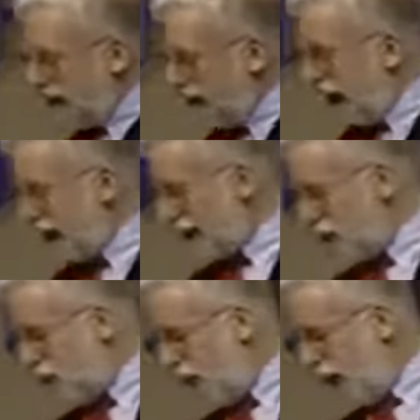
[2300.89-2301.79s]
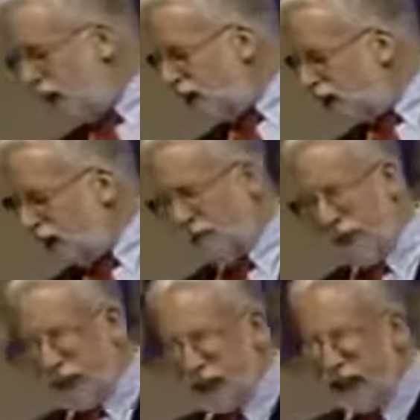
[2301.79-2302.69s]
are various weird
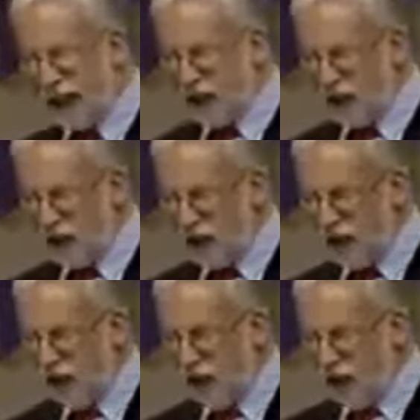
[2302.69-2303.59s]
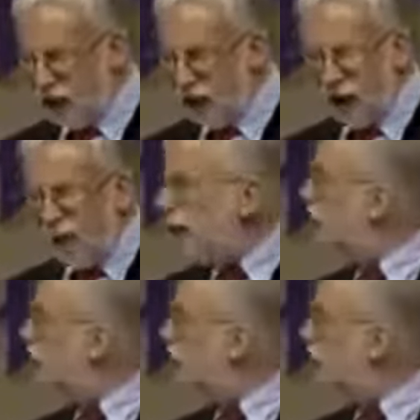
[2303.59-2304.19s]
cryptic gestures. The only